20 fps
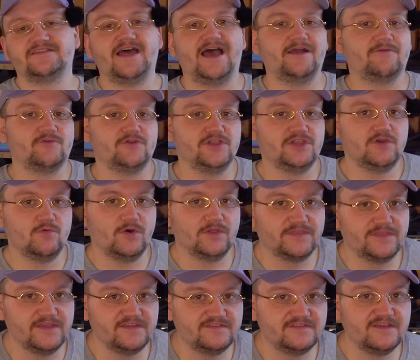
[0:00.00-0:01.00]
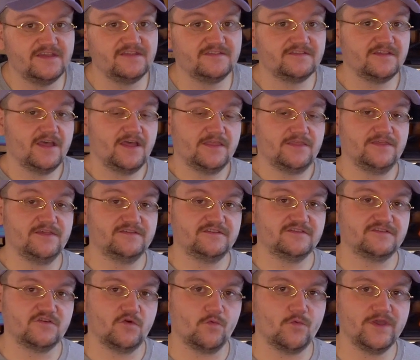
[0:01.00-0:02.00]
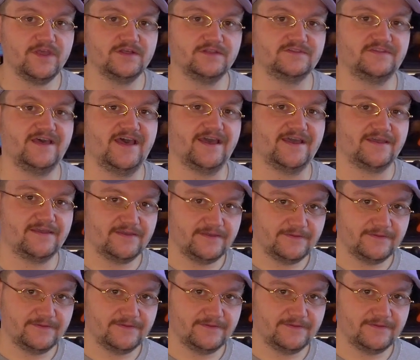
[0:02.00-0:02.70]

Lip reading: not really what this is. This is a wheel deck.